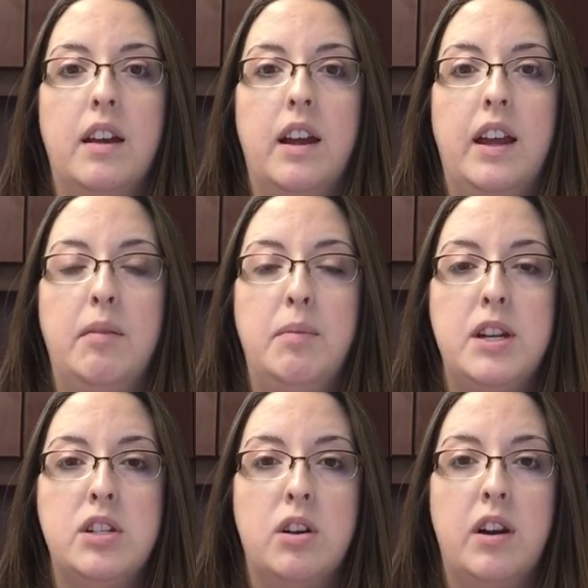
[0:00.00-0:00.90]
And
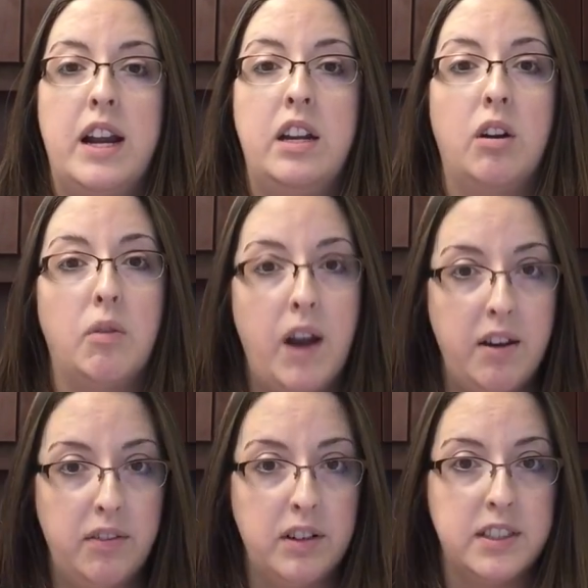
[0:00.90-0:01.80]
be sure in your
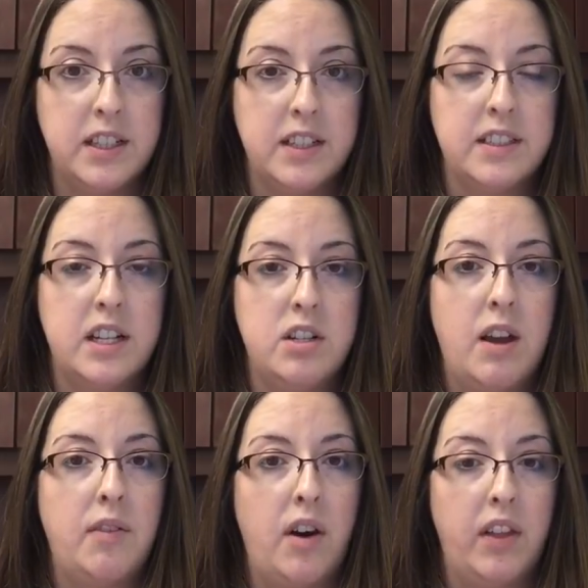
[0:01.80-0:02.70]
references that you
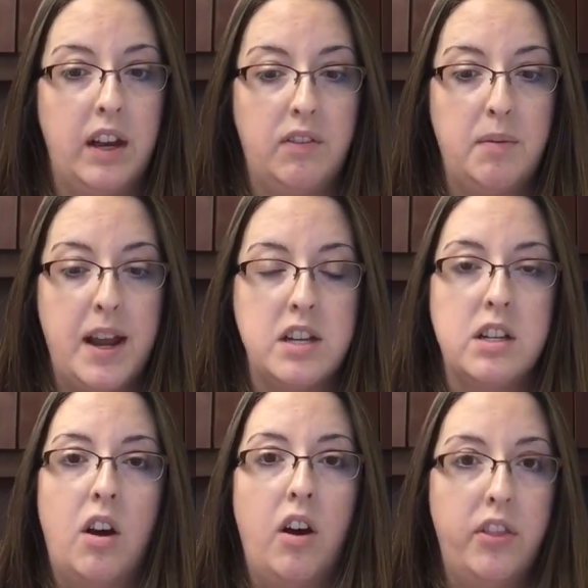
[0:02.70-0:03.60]
have all that
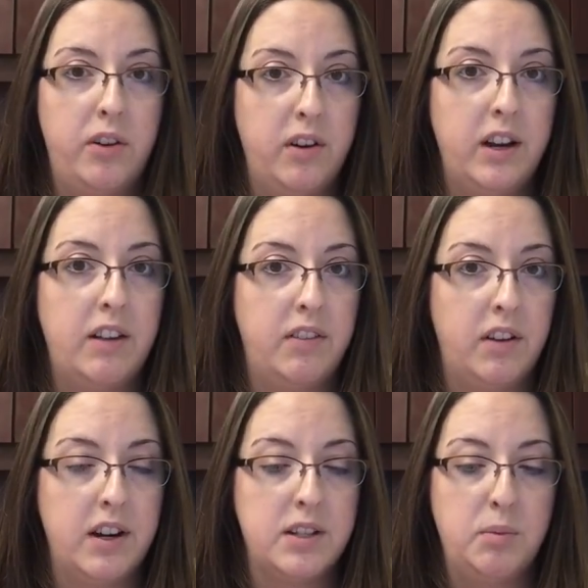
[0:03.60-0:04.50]
information. Author, if
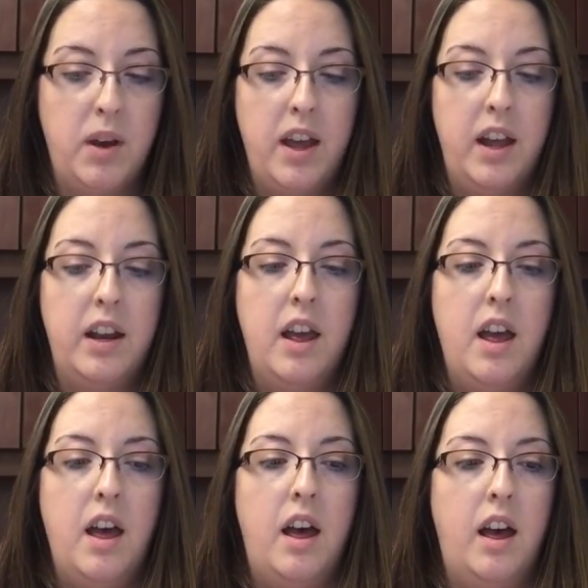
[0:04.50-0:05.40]
there is one,
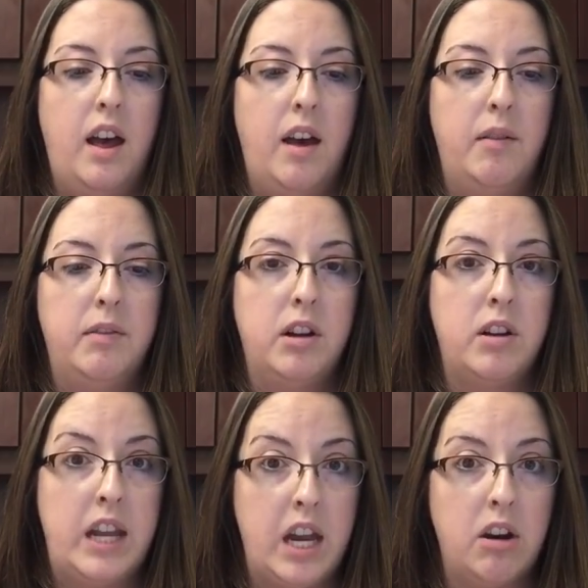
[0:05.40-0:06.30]

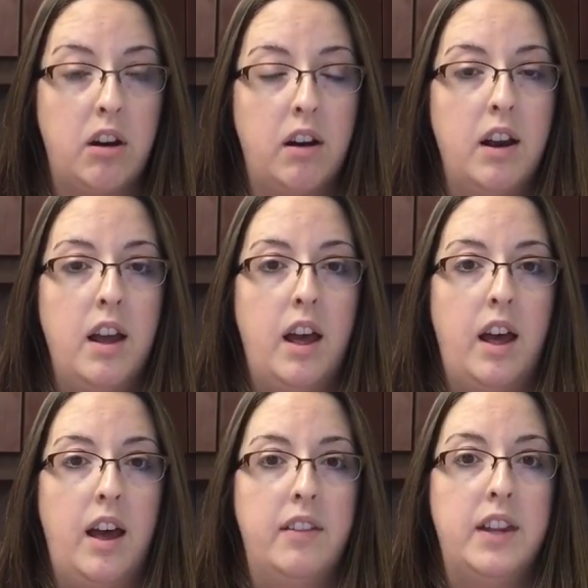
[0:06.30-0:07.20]
your year,
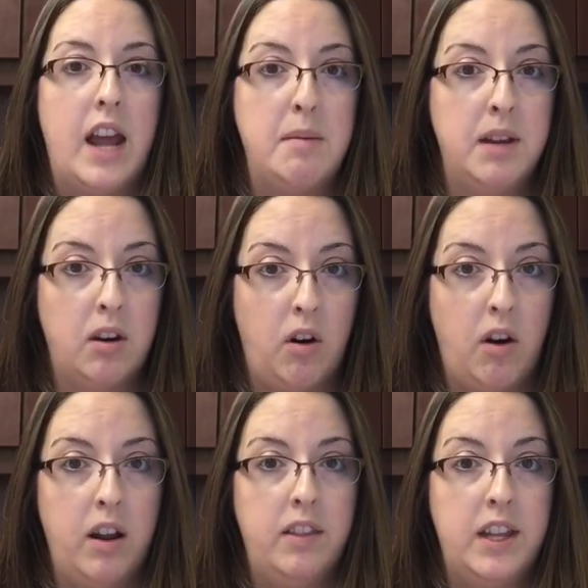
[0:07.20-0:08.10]
the name
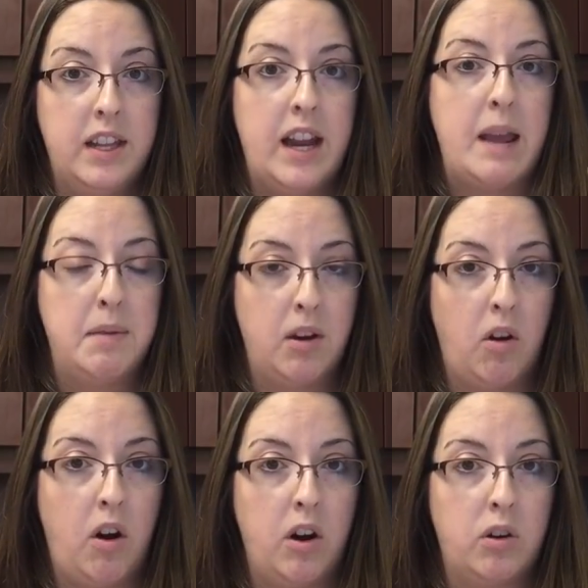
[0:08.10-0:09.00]
of your
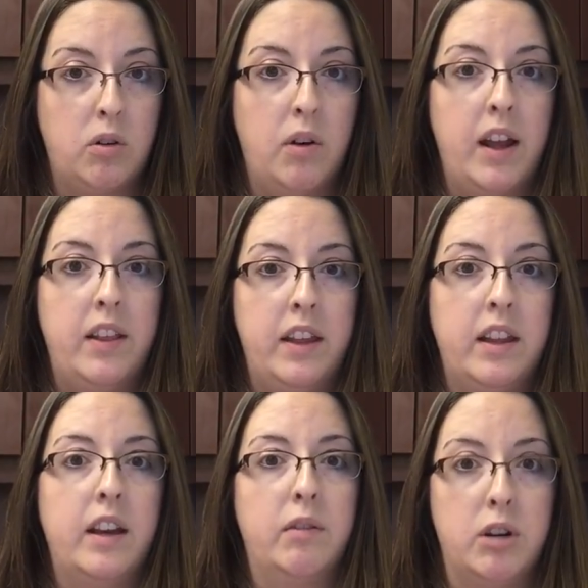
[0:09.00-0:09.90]
article, and then
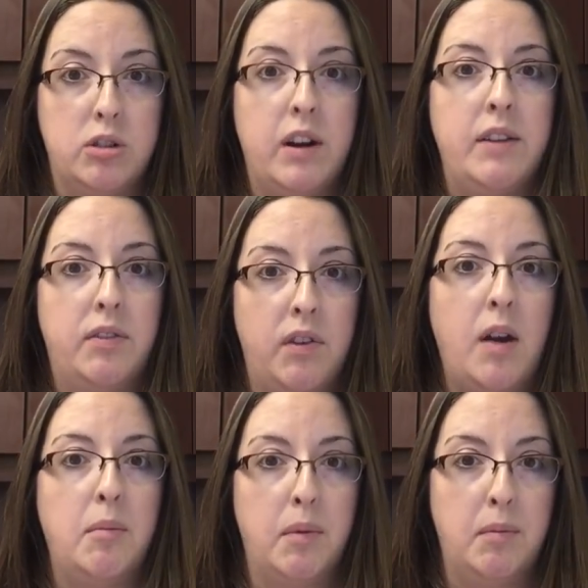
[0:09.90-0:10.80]
the retrieved
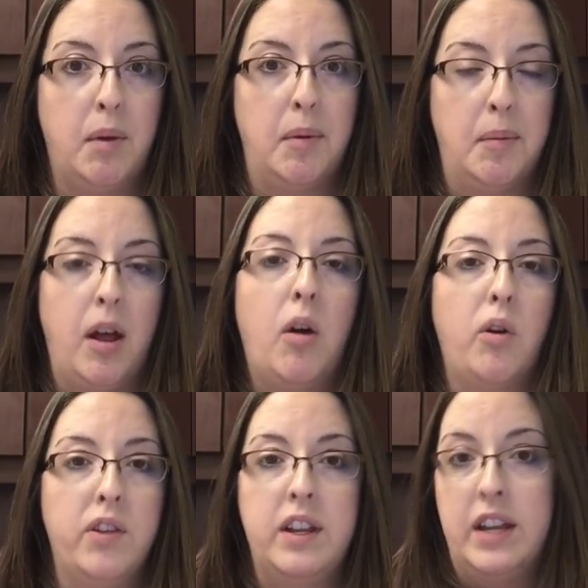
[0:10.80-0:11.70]
from blah blah blah,
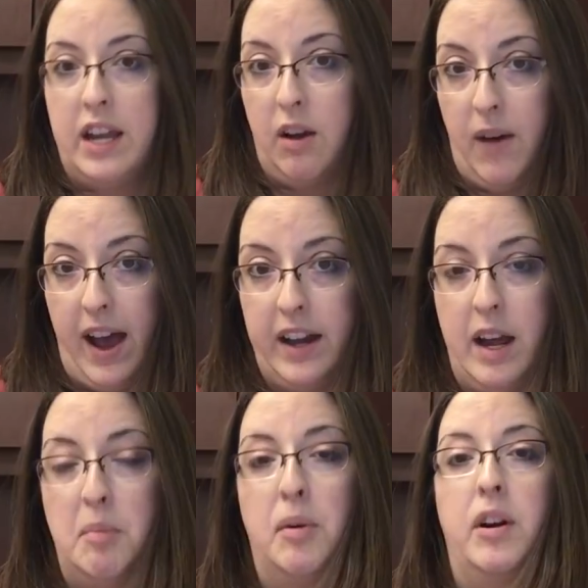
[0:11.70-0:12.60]
or the DOI
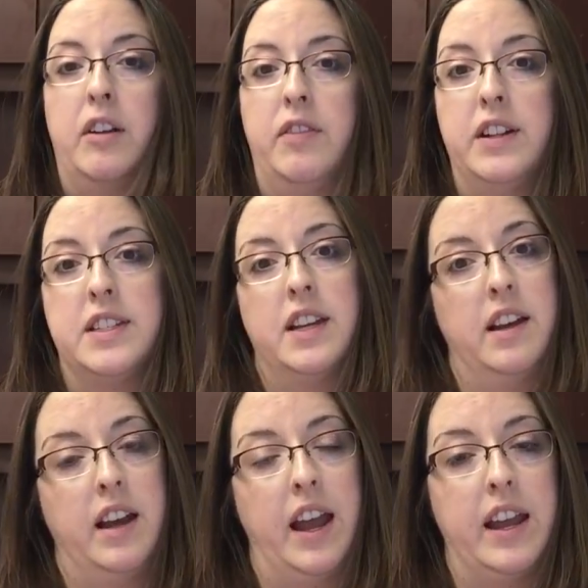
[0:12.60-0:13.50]
number if it's
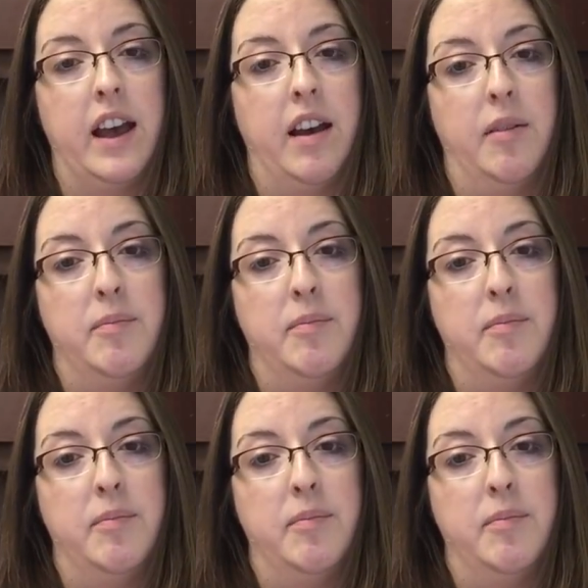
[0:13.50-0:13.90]
a